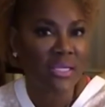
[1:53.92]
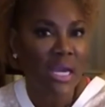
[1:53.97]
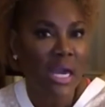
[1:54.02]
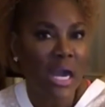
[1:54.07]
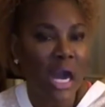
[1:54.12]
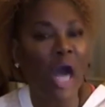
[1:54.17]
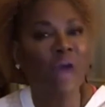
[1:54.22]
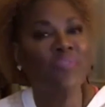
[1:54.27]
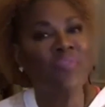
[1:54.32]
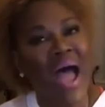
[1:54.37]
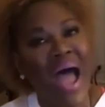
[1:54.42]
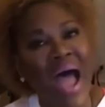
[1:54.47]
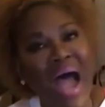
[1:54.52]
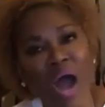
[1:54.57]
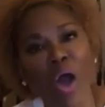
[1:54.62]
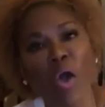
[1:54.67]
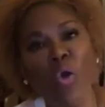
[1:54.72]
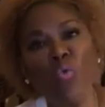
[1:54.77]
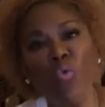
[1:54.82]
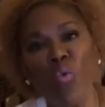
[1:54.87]
of
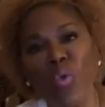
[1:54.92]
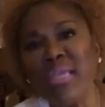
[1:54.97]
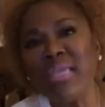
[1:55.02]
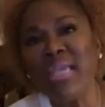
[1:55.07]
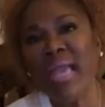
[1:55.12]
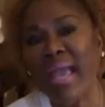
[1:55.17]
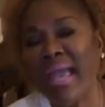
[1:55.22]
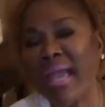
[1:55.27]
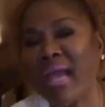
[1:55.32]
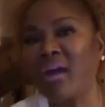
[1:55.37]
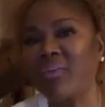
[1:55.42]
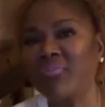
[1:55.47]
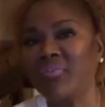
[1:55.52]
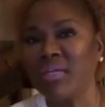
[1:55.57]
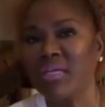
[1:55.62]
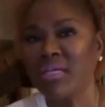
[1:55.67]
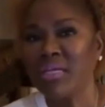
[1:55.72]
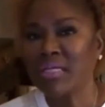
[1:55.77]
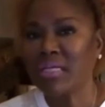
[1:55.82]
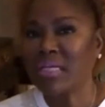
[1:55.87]
how we have
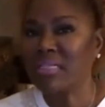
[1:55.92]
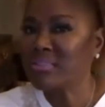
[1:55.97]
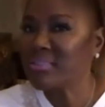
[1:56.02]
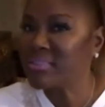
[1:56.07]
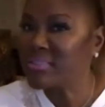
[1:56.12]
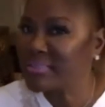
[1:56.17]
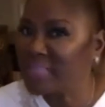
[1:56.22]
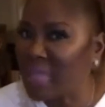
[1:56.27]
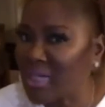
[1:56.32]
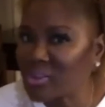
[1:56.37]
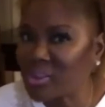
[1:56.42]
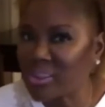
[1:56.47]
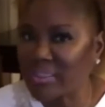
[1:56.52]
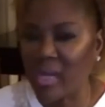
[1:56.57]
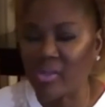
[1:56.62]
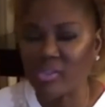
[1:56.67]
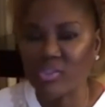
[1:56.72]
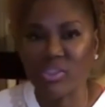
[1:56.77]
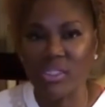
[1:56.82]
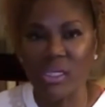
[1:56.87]
conducted
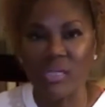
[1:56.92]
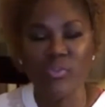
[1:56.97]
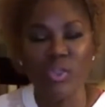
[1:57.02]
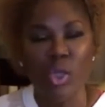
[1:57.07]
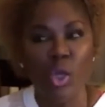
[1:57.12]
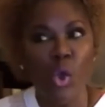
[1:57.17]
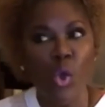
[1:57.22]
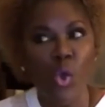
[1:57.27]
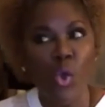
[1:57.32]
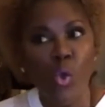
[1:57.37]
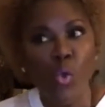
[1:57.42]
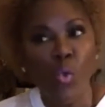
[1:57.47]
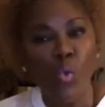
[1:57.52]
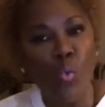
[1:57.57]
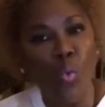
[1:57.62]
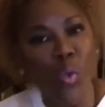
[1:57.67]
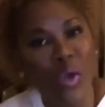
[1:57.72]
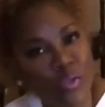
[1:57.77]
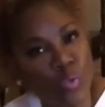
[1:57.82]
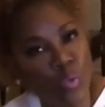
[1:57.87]
ourselves,
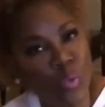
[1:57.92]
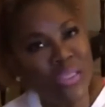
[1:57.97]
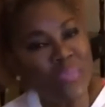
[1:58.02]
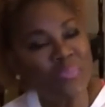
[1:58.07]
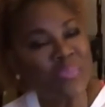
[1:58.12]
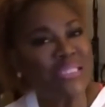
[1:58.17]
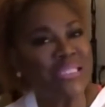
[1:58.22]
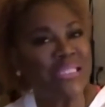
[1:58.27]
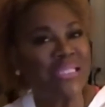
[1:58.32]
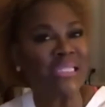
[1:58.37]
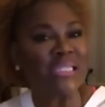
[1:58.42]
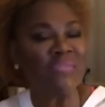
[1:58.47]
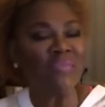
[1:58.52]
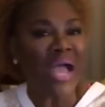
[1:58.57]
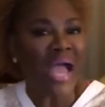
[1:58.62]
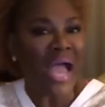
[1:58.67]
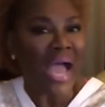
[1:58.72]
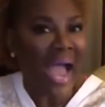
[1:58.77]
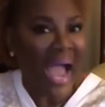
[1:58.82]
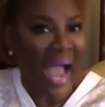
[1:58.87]
what we believe,
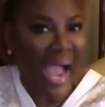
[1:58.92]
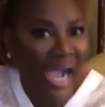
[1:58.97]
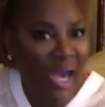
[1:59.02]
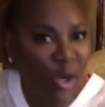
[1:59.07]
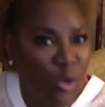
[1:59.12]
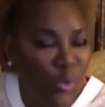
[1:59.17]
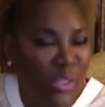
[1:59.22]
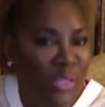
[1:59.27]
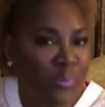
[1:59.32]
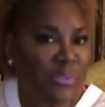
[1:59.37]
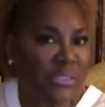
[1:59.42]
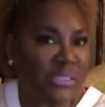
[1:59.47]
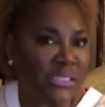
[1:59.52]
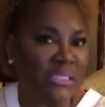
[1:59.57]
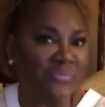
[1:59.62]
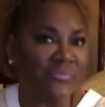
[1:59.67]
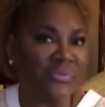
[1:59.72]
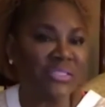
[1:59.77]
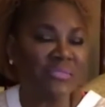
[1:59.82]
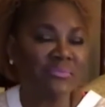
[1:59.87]
how we
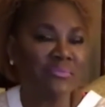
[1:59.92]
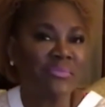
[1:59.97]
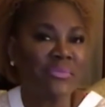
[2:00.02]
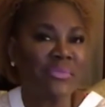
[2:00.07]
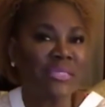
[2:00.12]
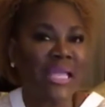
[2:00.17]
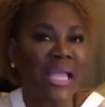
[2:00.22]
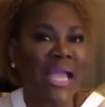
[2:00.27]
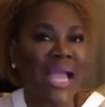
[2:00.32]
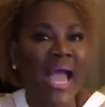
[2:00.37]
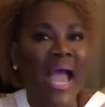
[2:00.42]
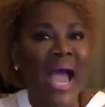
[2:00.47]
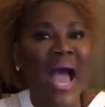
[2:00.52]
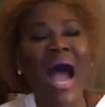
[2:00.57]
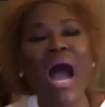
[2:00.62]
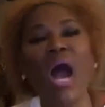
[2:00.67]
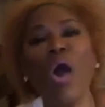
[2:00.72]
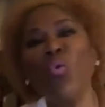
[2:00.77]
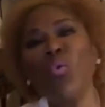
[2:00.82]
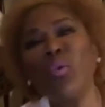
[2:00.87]
believe it,
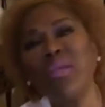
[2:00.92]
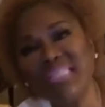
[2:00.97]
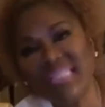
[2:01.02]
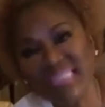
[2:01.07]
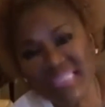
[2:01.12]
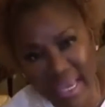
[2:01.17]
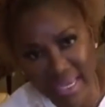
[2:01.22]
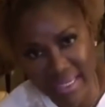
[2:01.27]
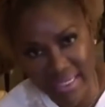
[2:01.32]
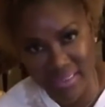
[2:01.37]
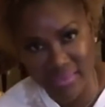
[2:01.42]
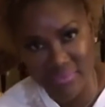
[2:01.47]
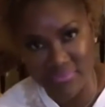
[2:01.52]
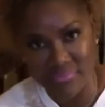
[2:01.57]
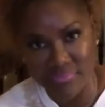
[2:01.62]
how we say it,